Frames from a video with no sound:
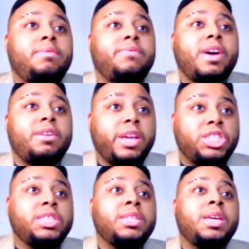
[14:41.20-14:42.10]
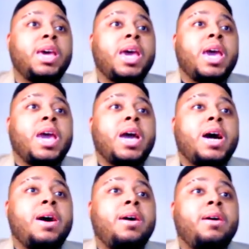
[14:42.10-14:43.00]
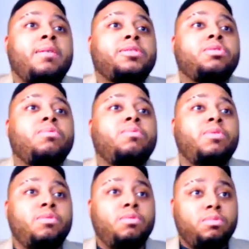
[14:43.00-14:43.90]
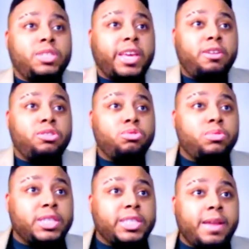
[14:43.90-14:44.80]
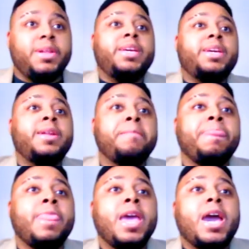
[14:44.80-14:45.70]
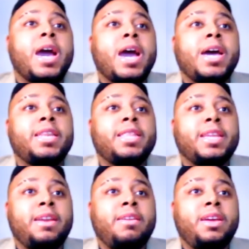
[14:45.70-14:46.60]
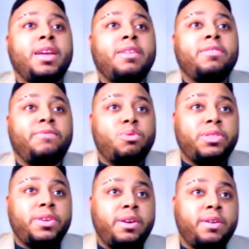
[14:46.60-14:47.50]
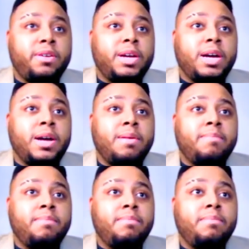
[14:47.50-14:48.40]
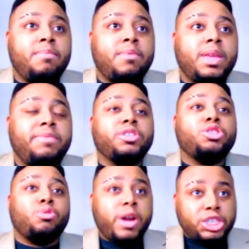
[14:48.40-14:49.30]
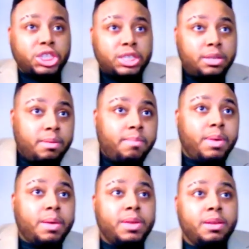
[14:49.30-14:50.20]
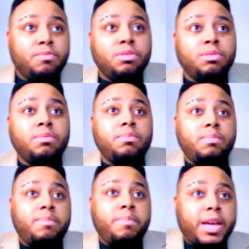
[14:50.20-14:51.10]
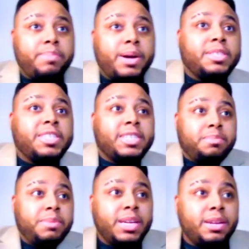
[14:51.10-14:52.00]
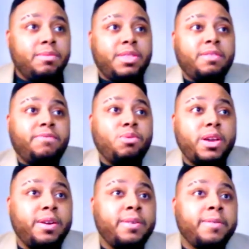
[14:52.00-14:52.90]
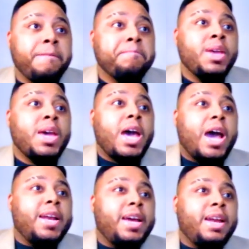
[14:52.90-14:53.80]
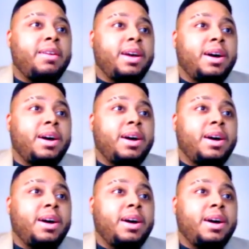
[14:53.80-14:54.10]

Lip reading: foundation, so we'll scale to $10 million. And then the fourth year, if there's a correction, maybe we'll make about $6 million within the fourth year. And then